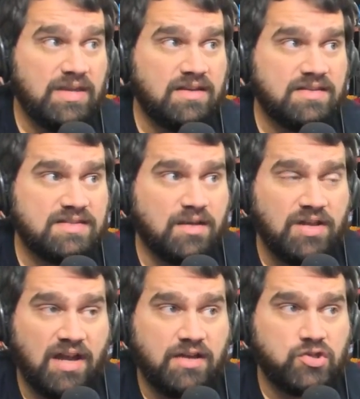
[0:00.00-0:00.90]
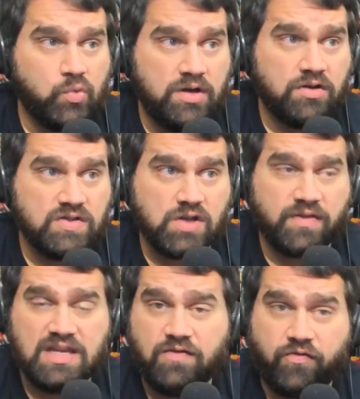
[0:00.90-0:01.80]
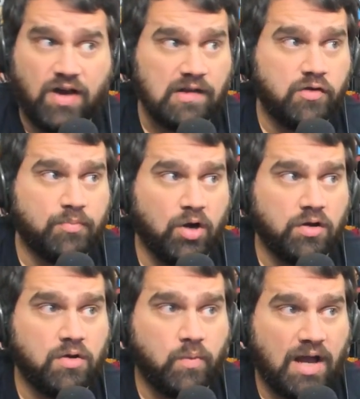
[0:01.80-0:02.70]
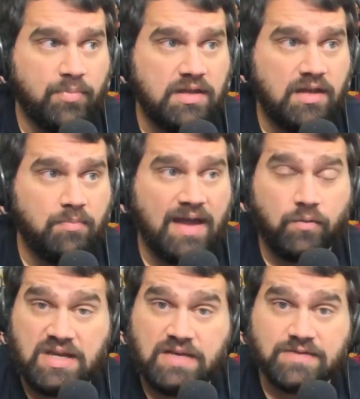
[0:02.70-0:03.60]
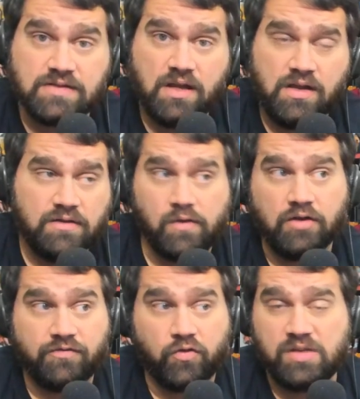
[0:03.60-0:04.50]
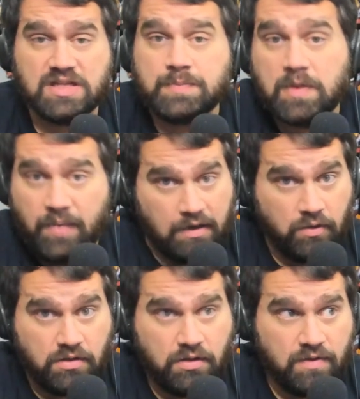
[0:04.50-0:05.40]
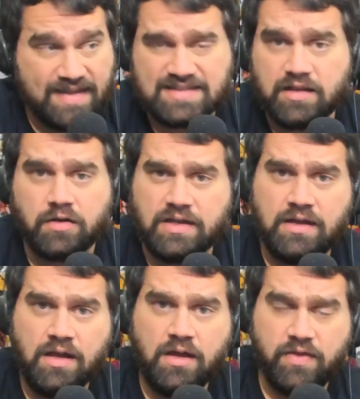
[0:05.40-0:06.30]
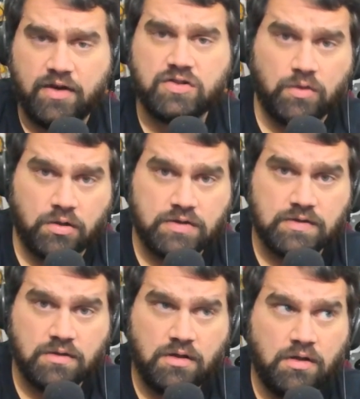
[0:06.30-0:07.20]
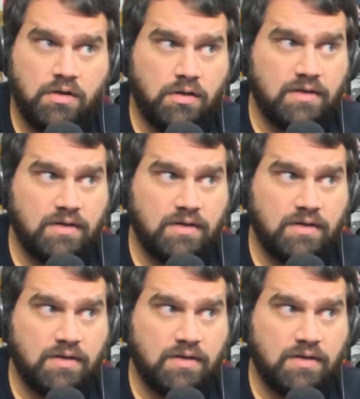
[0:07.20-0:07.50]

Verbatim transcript: Because some guy on Twitter saw that he followed Margot Robbie and Matt Reeves. So therefore, he must be the Penguin. That's literally their source.